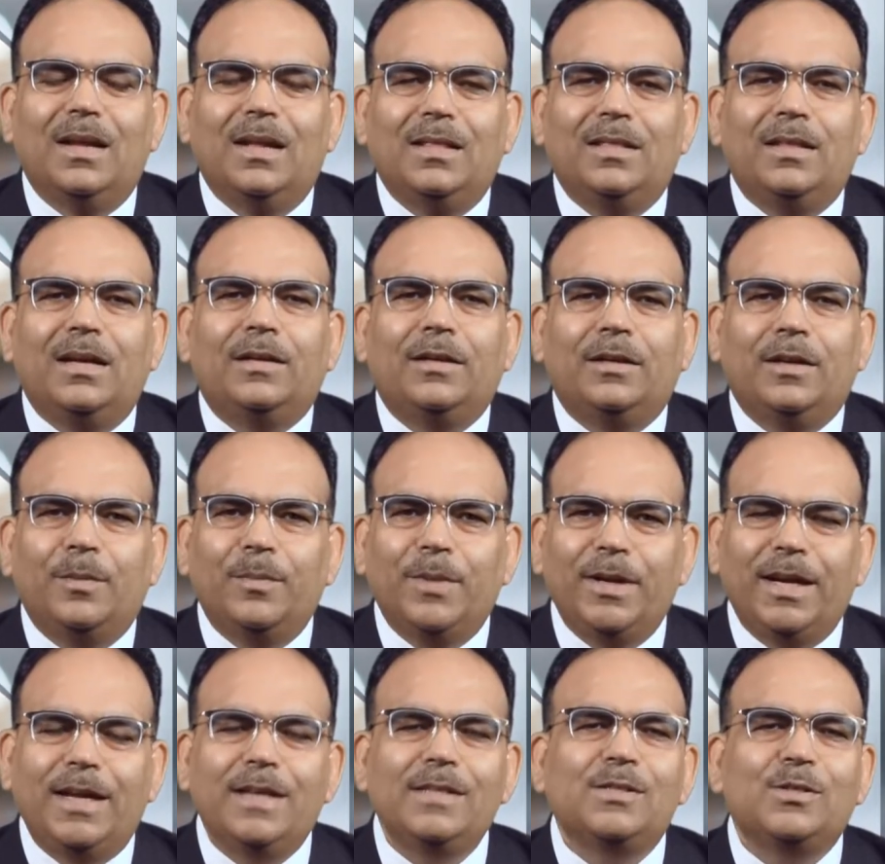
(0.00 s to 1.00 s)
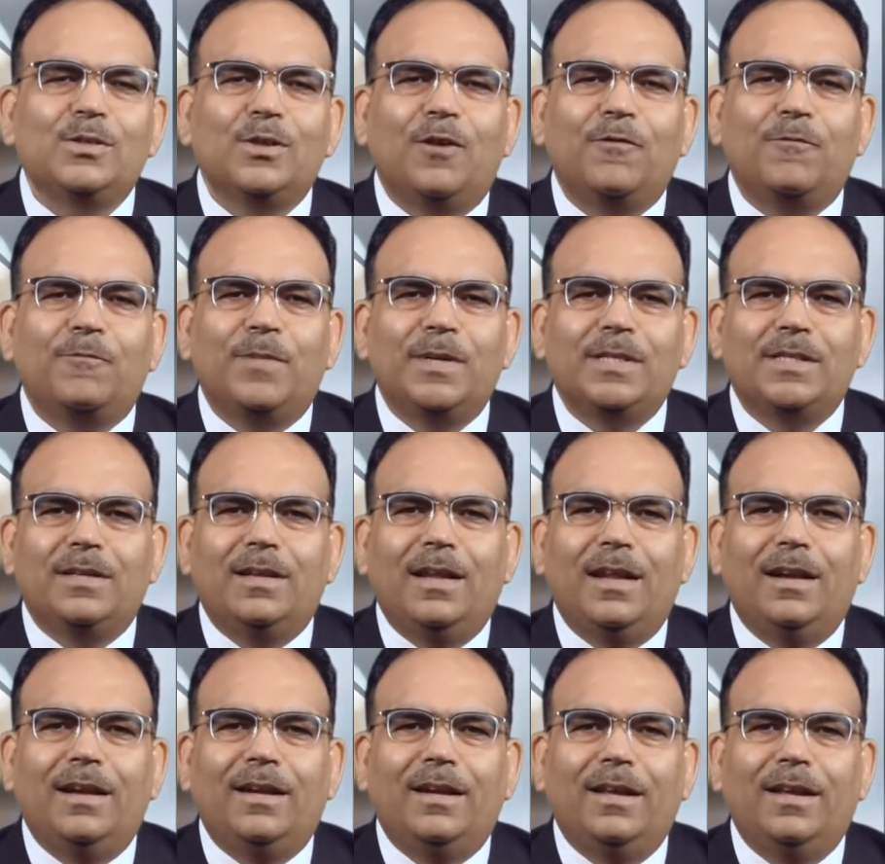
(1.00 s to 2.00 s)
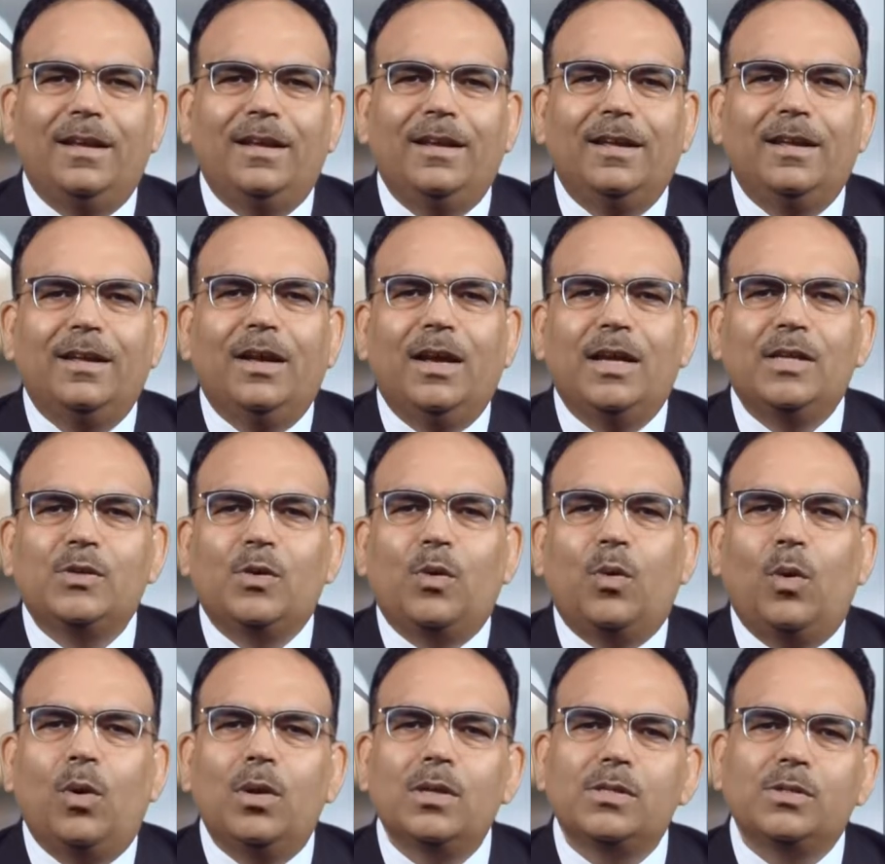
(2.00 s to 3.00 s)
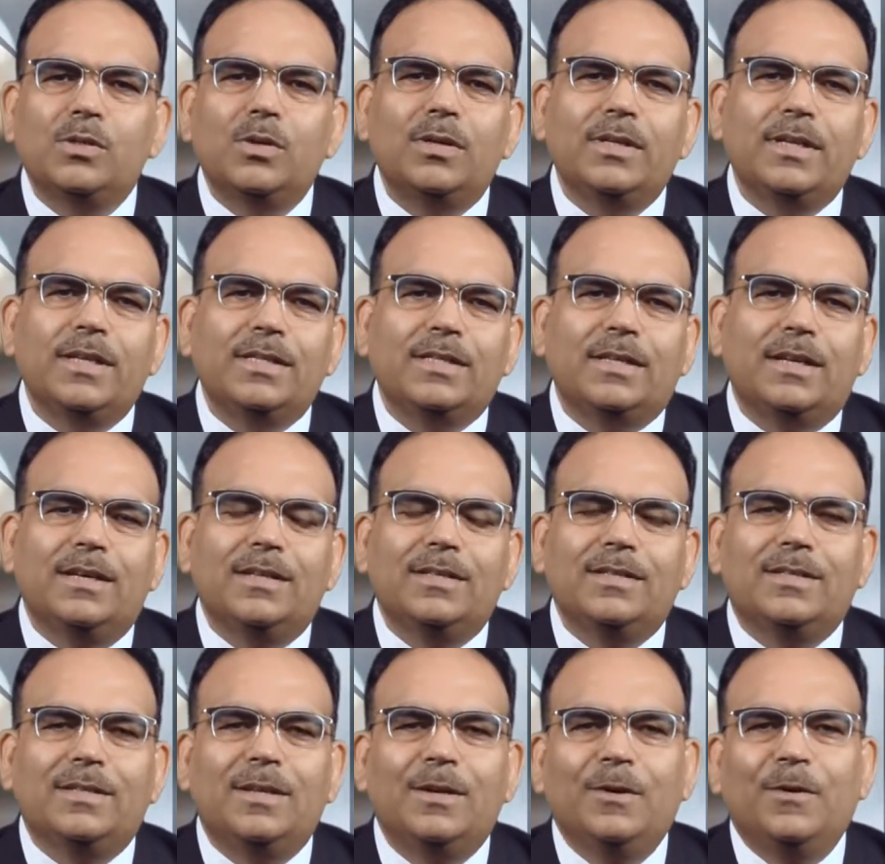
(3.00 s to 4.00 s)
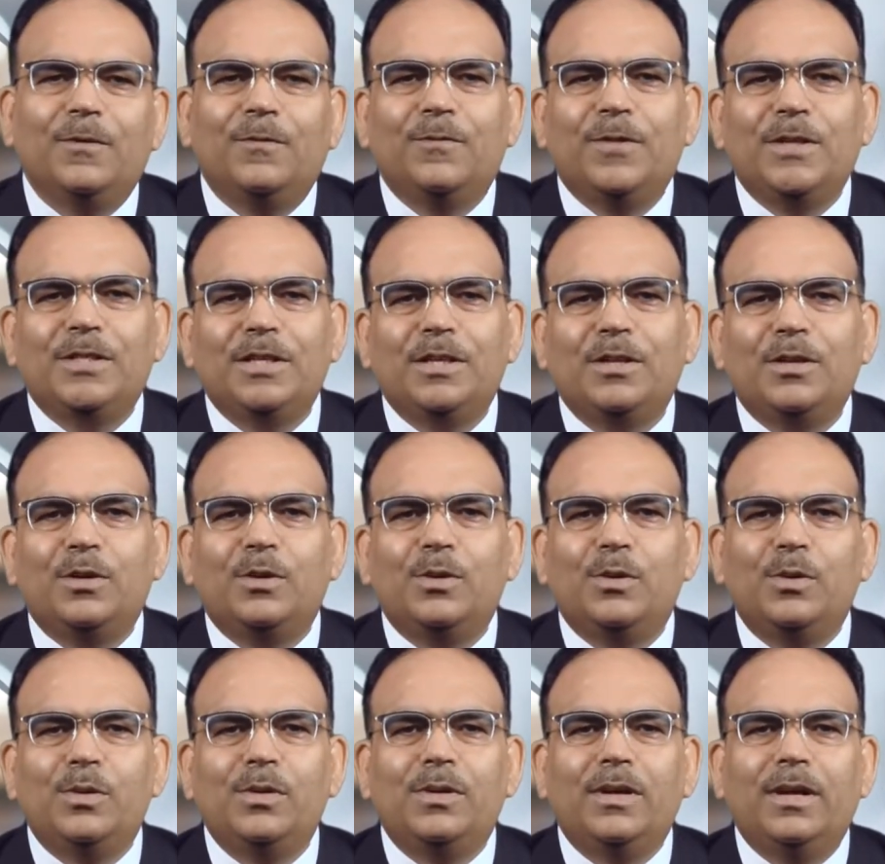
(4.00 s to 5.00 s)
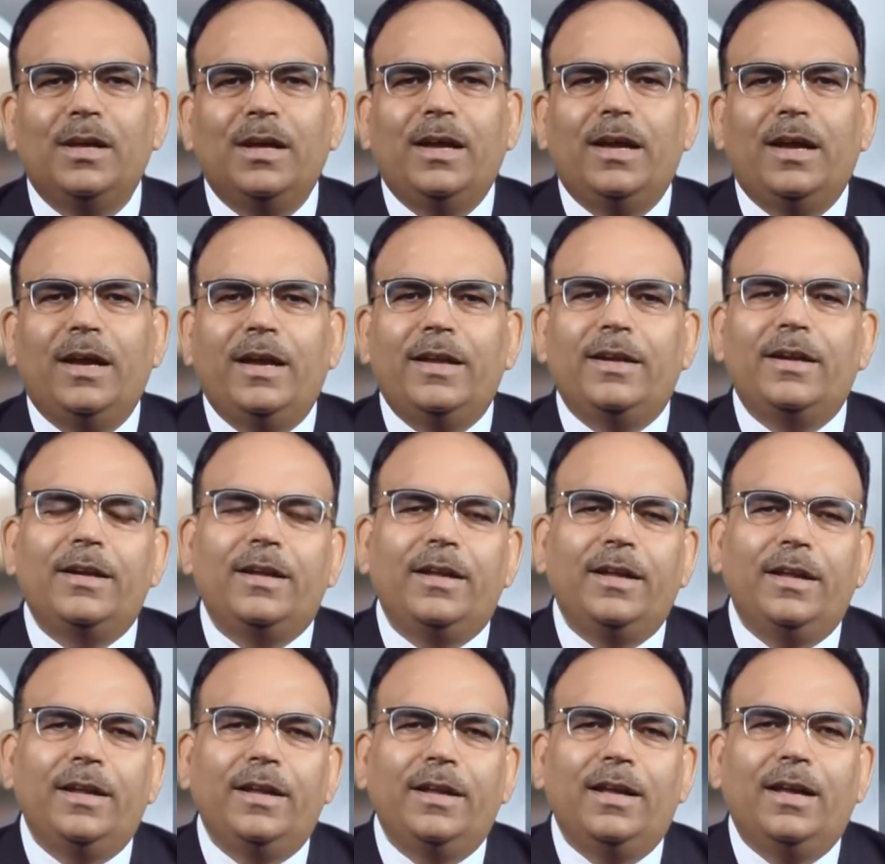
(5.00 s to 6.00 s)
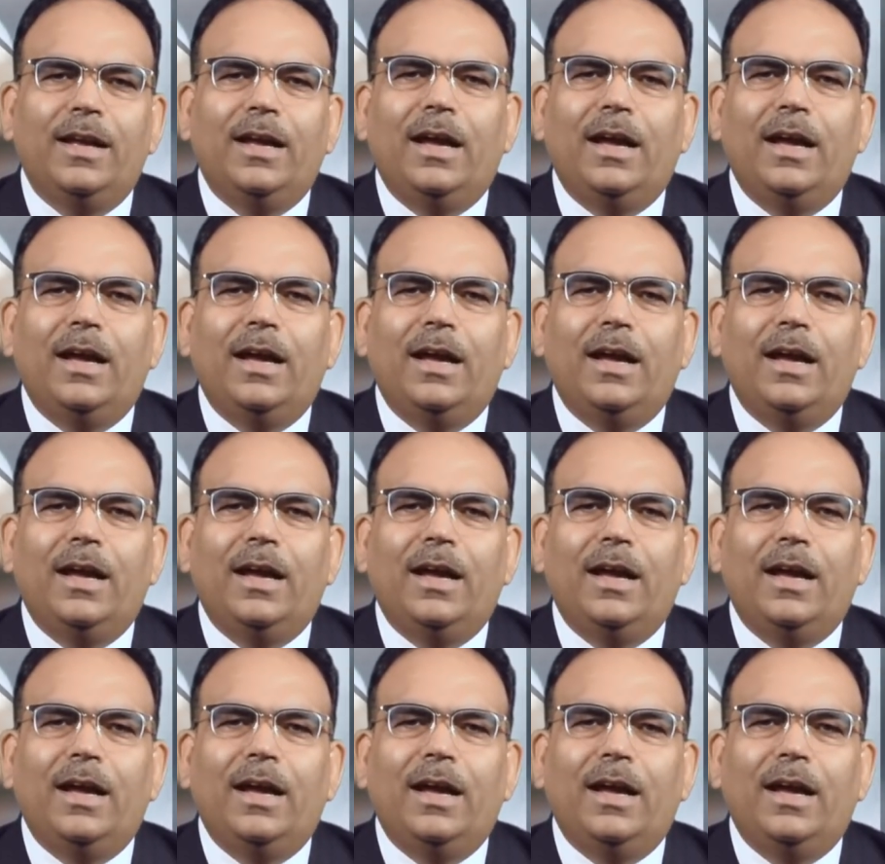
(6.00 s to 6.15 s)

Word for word: The determinants of personality has also discussed which include heredity,